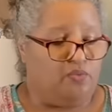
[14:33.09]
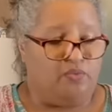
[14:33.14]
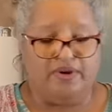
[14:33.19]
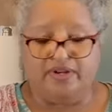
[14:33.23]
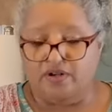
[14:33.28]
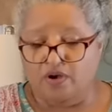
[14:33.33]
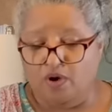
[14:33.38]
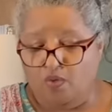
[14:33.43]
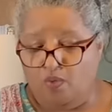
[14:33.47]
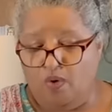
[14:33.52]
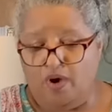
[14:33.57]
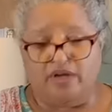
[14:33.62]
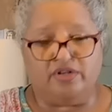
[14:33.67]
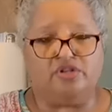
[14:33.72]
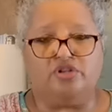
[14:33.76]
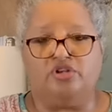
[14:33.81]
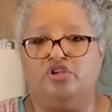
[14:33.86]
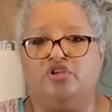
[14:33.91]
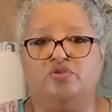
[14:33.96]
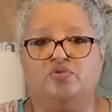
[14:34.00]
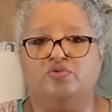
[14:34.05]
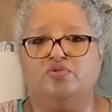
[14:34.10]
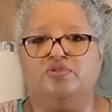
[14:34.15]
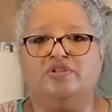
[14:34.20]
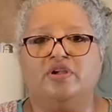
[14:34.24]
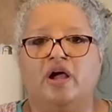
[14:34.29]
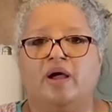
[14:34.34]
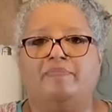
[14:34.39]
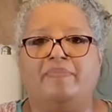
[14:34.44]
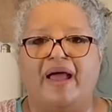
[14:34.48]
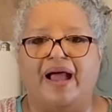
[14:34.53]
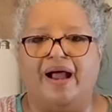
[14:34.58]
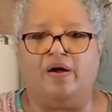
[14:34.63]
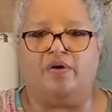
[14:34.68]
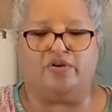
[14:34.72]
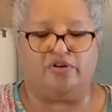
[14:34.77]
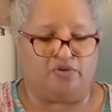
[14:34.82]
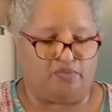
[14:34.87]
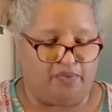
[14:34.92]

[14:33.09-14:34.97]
we don't want to use a powder.